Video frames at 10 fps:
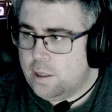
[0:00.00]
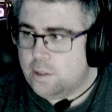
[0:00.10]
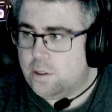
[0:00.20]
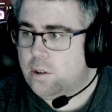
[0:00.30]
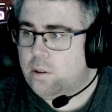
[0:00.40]

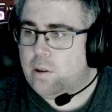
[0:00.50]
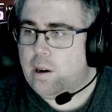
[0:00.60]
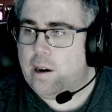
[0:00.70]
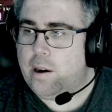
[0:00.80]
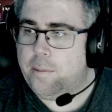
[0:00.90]
So
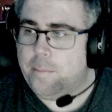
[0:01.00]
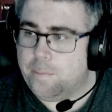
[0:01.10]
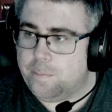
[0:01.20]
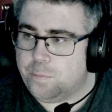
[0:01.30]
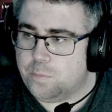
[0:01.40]

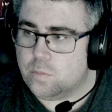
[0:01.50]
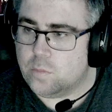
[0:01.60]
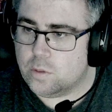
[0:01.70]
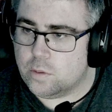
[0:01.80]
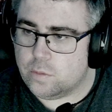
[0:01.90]

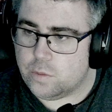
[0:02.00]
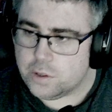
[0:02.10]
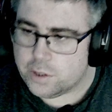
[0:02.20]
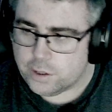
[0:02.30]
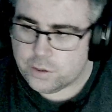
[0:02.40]

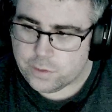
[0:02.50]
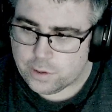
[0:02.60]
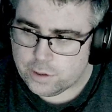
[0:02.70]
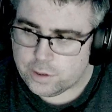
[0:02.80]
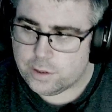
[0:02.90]
first things
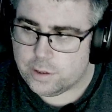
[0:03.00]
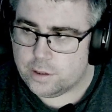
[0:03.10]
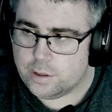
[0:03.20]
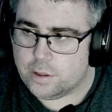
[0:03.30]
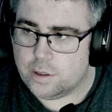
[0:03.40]
first.
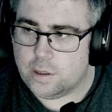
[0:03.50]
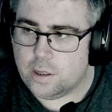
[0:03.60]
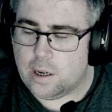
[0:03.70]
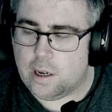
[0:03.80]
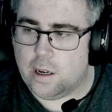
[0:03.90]

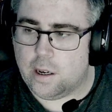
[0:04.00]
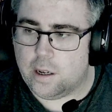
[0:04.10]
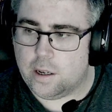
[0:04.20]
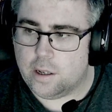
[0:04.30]
Uh,